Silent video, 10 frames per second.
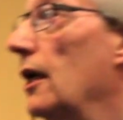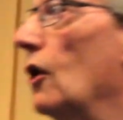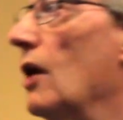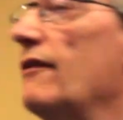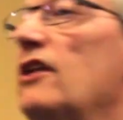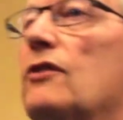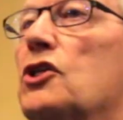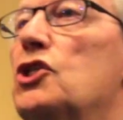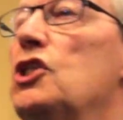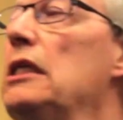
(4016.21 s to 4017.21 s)
Now, I've never
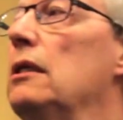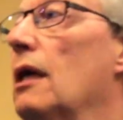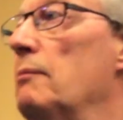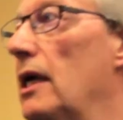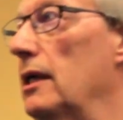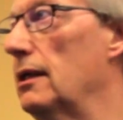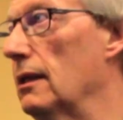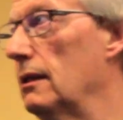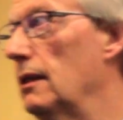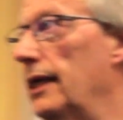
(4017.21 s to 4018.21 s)
seen
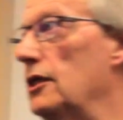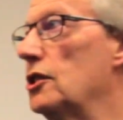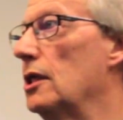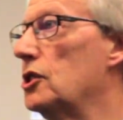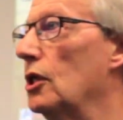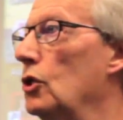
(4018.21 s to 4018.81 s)
America in such a